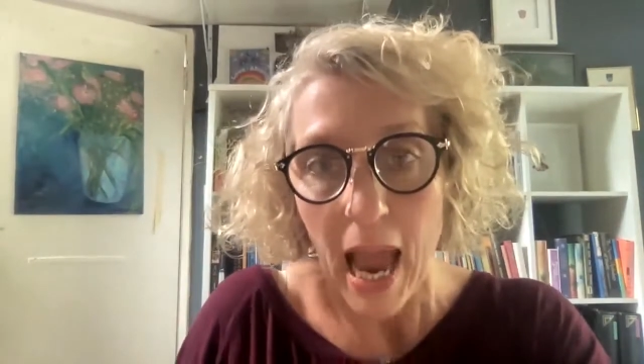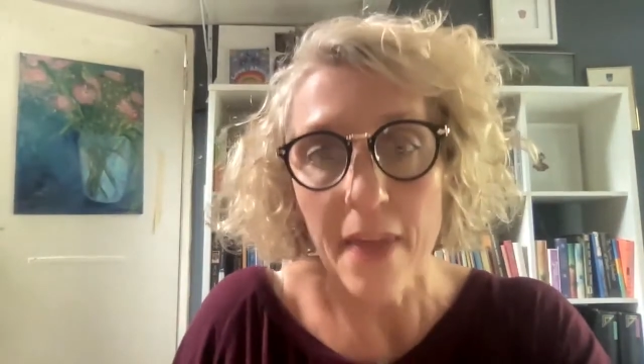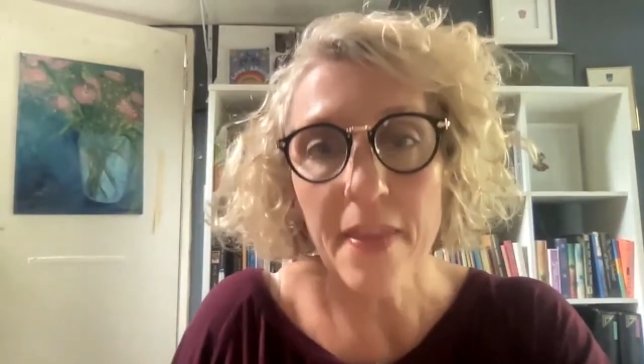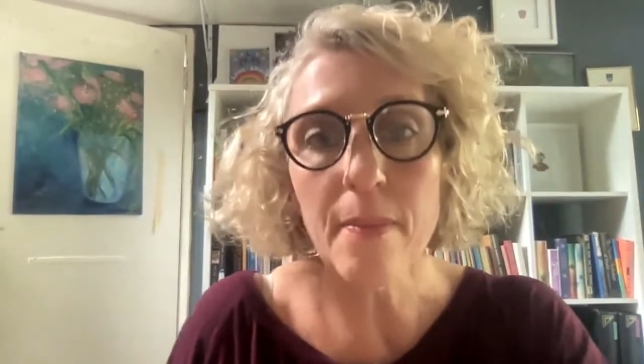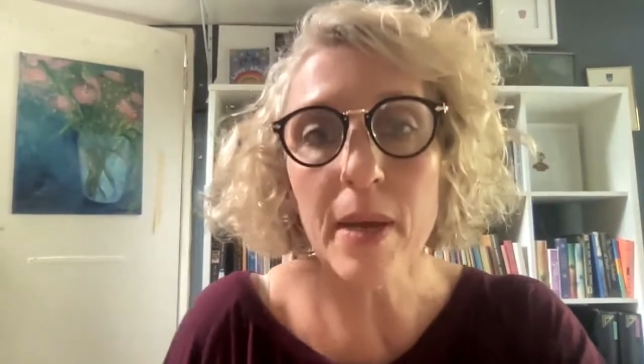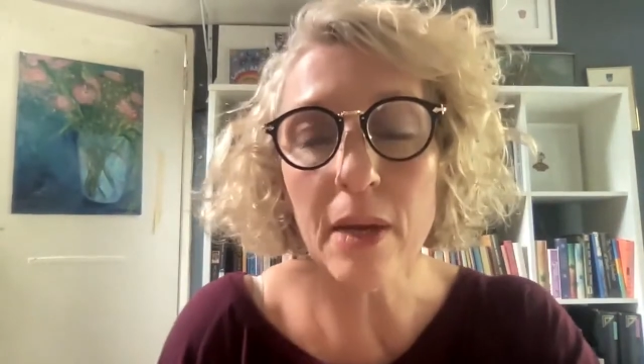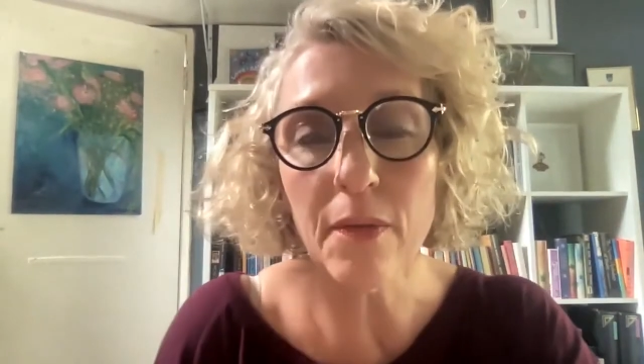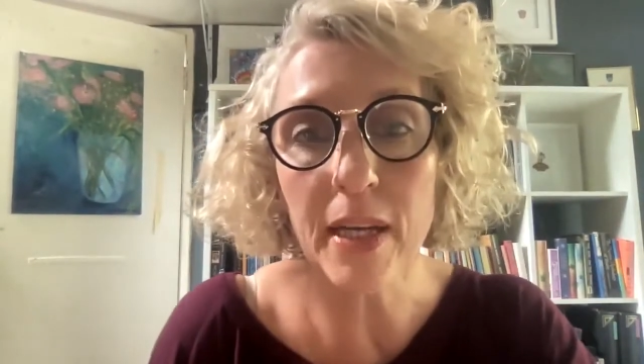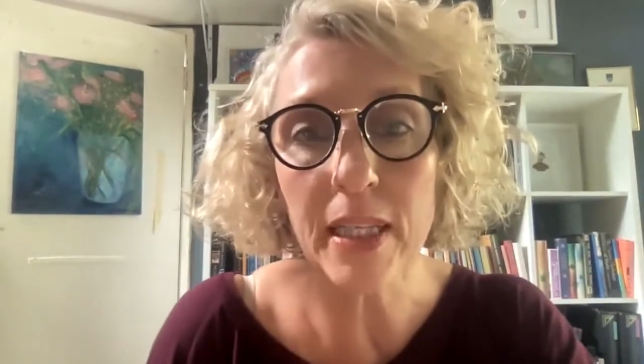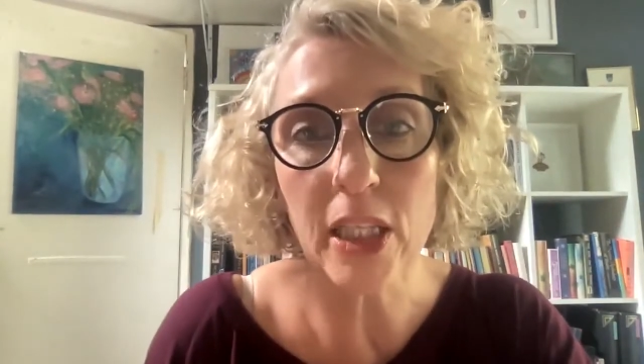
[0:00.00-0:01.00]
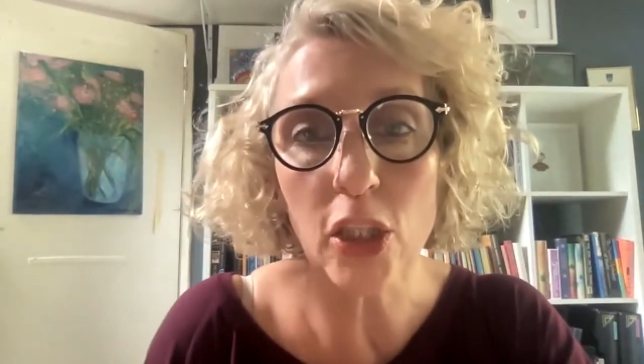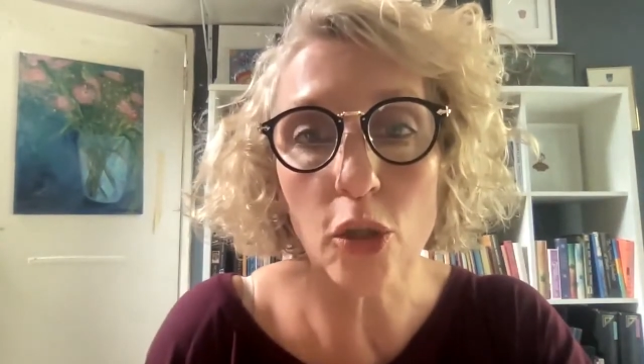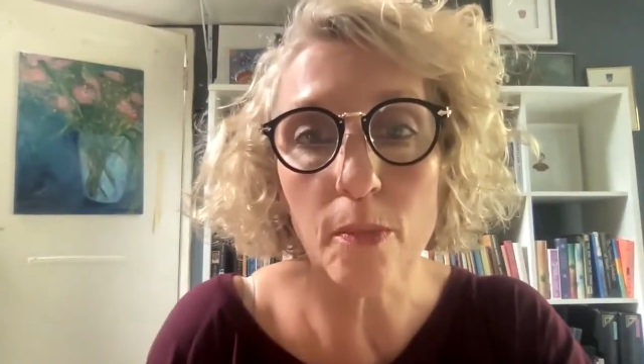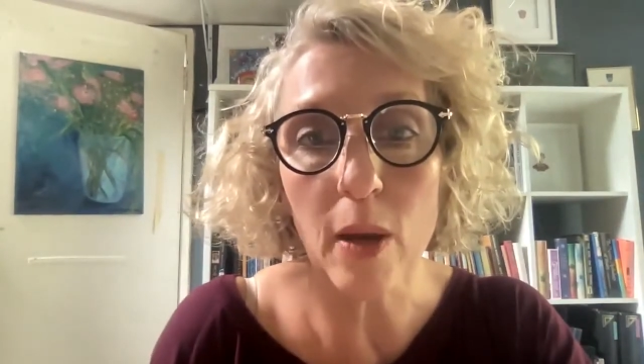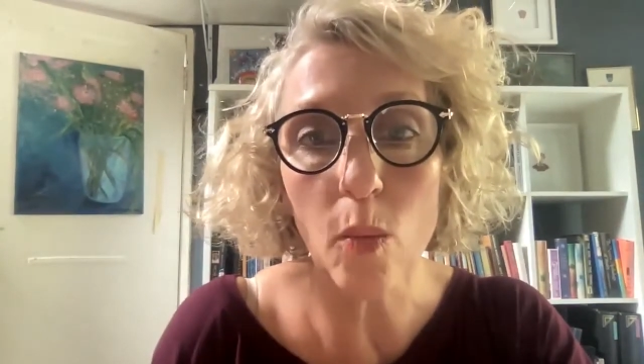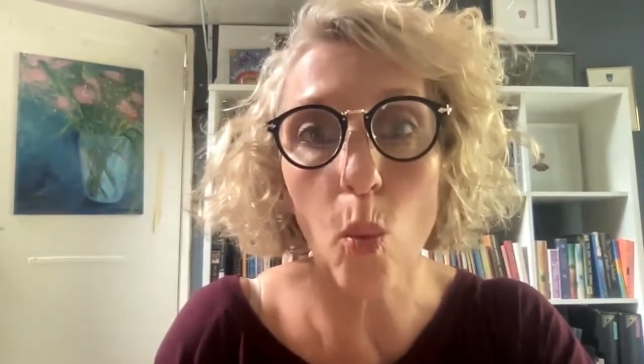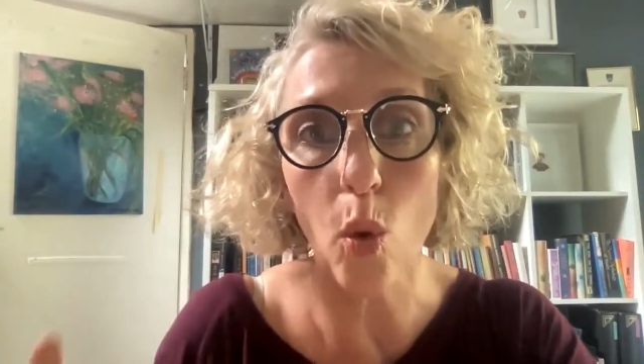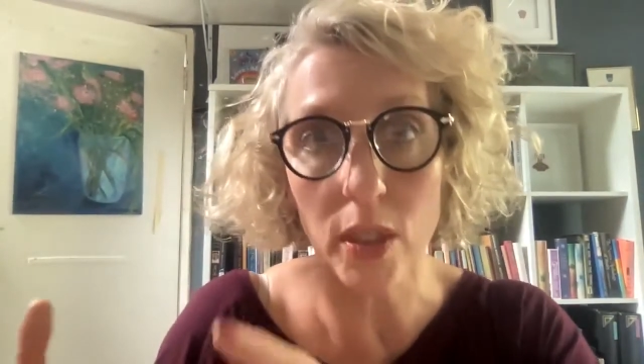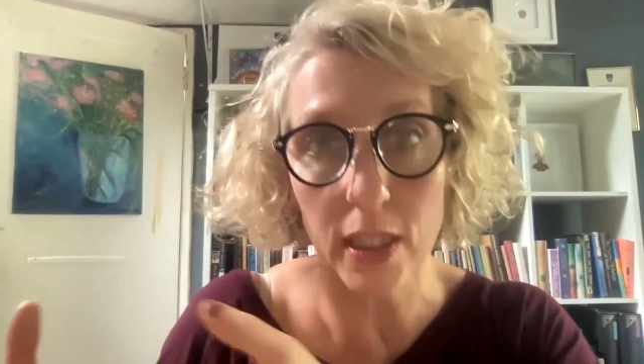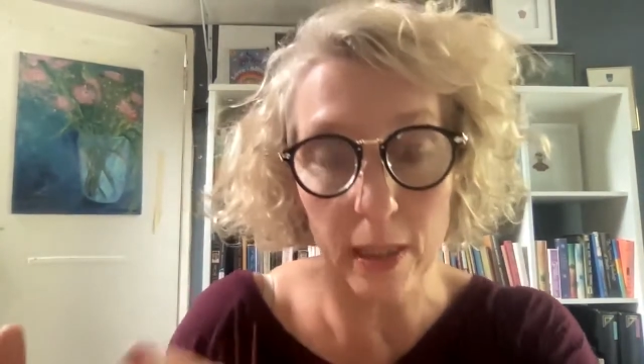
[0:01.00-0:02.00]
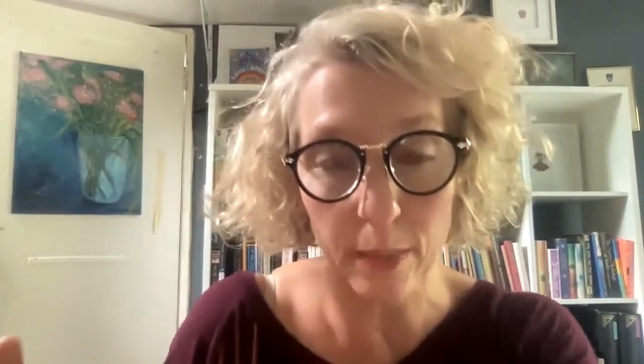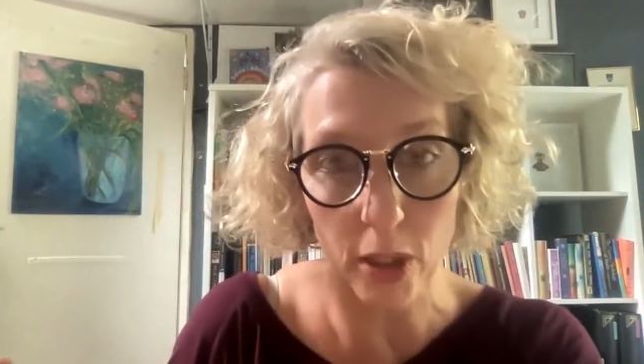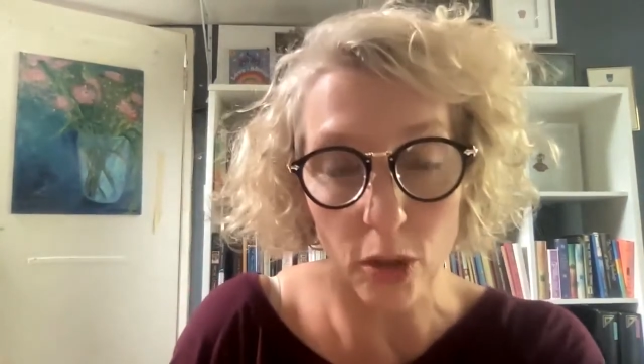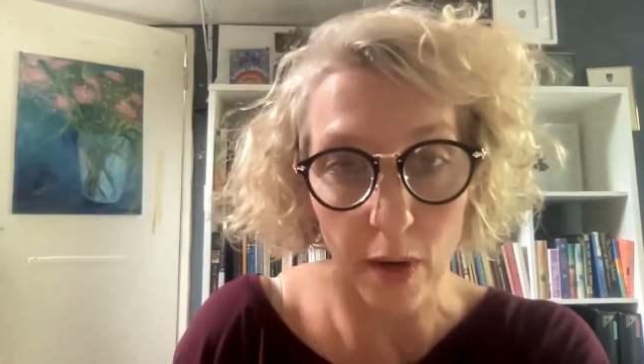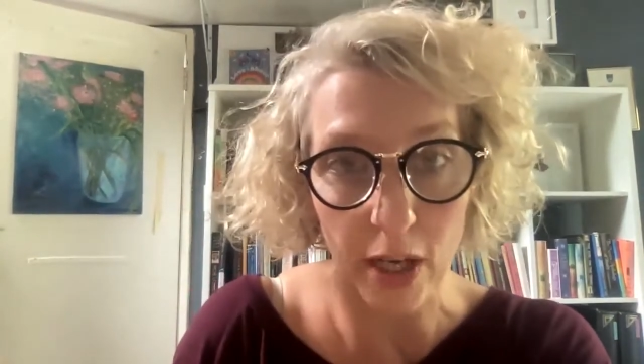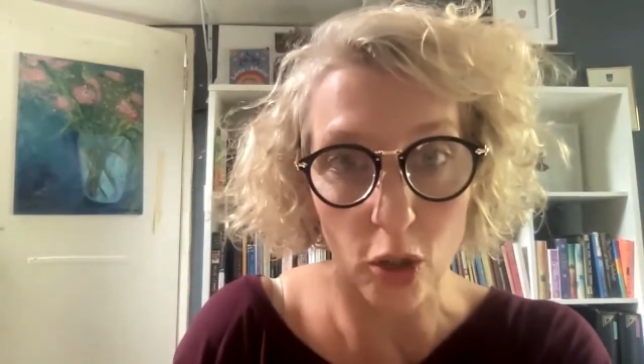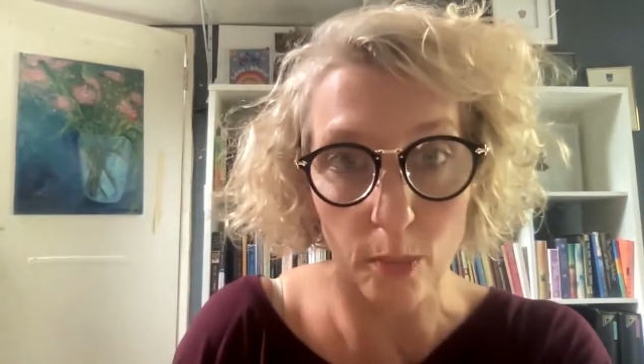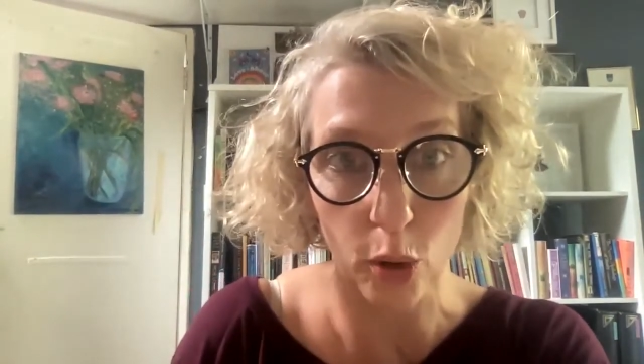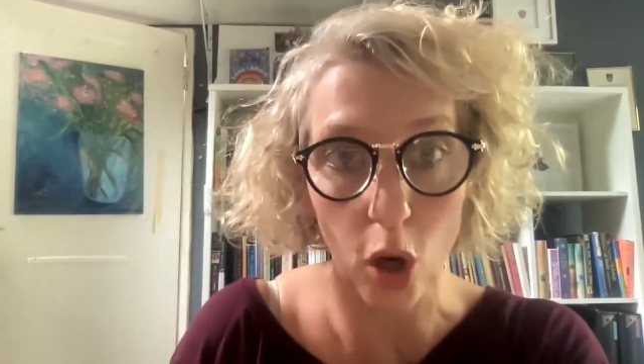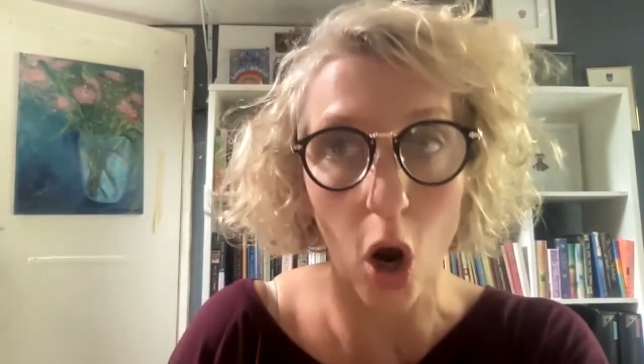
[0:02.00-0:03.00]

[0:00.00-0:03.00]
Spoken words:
And there are many reasons you may want somebody to write your book